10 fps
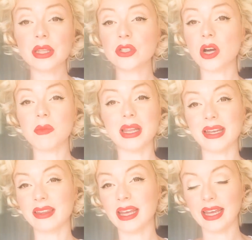with a top
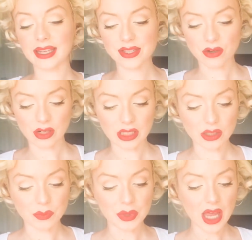like this, or a
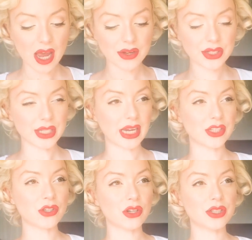little blouse, like
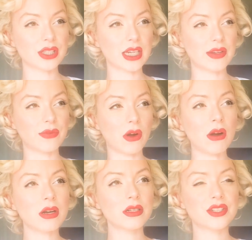a short sleeve,
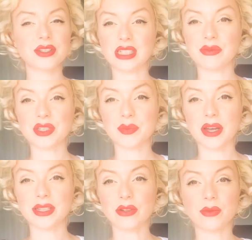or just sleeveless
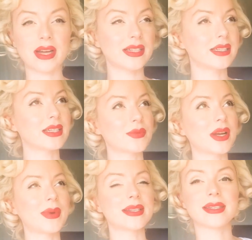blouse. I don't know why I did this,
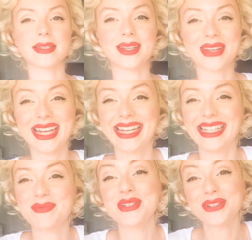but I meant to say
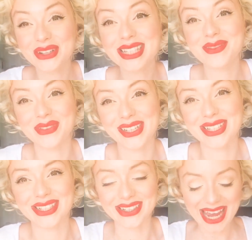sleeveless, but short sleeve
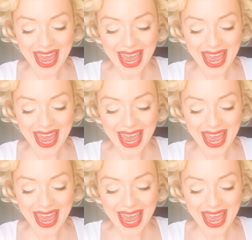works too.